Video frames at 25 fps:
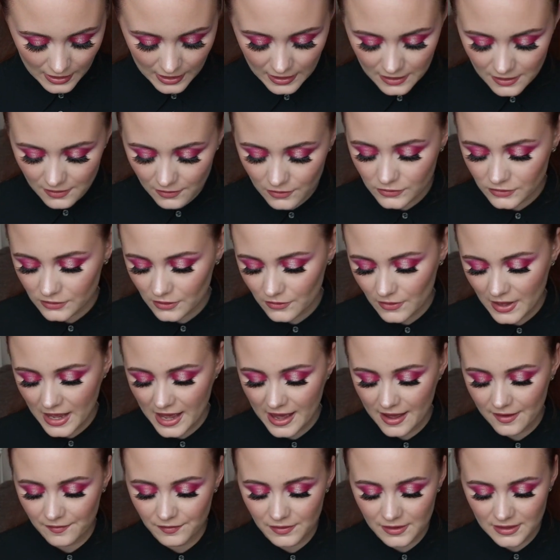I also
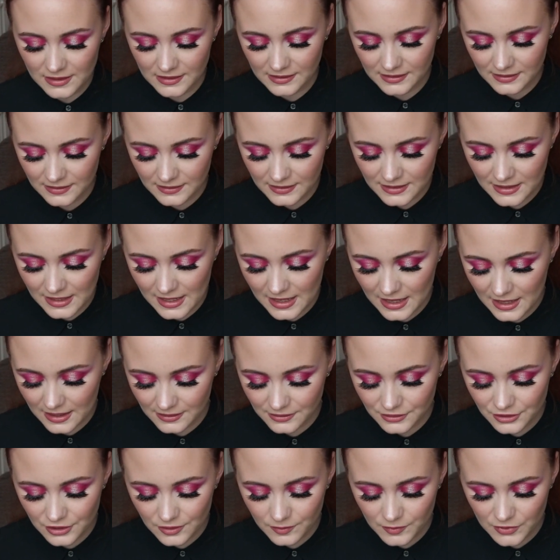have the
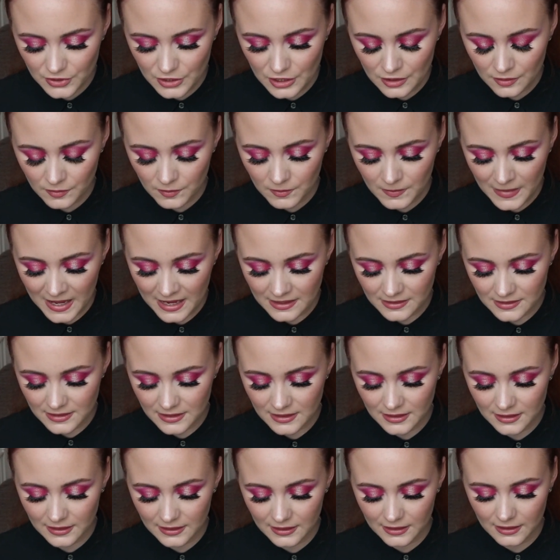Egyptian
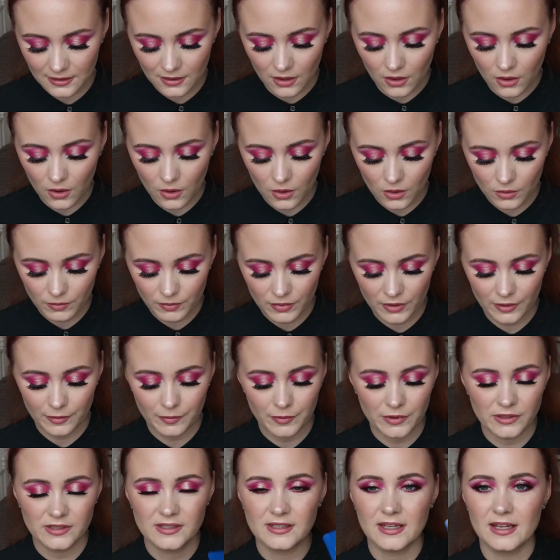Magic
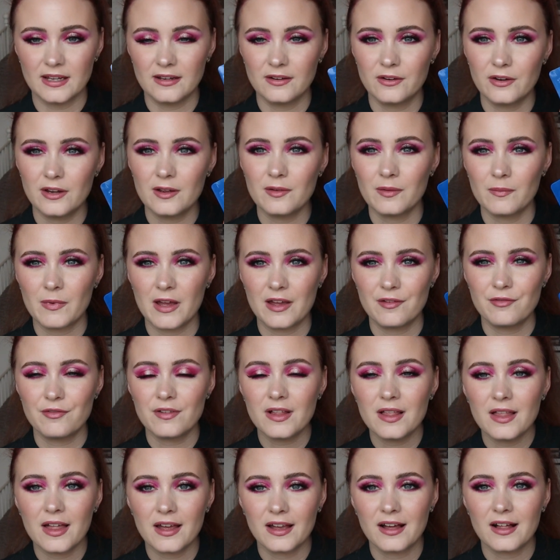All-Purpose Skin Cream. I
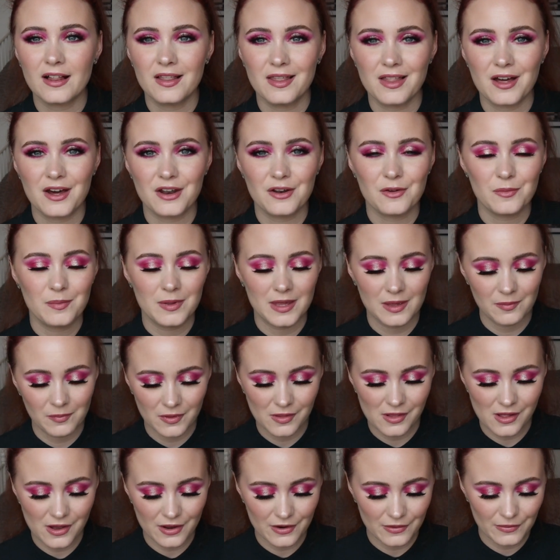feel like a lot of
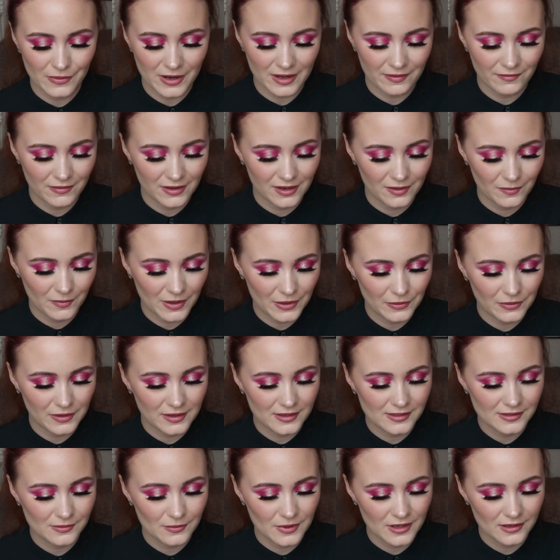people are raving about
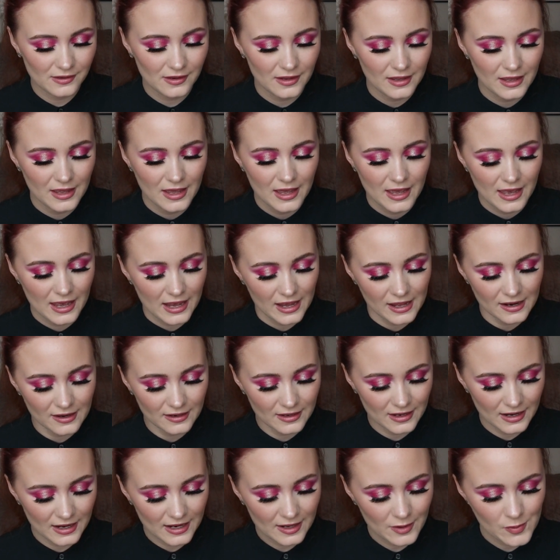this one,
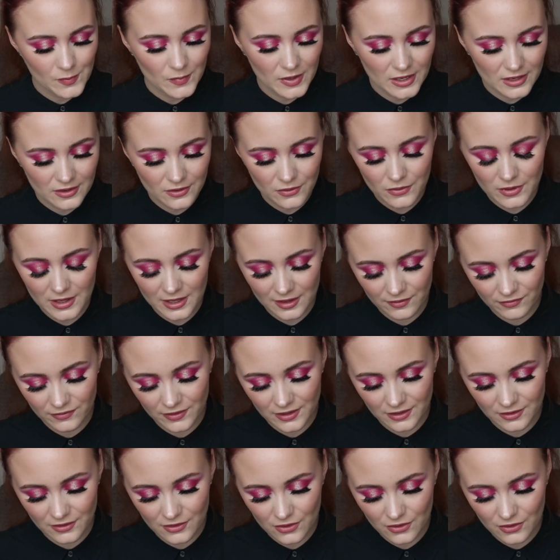and let me know if you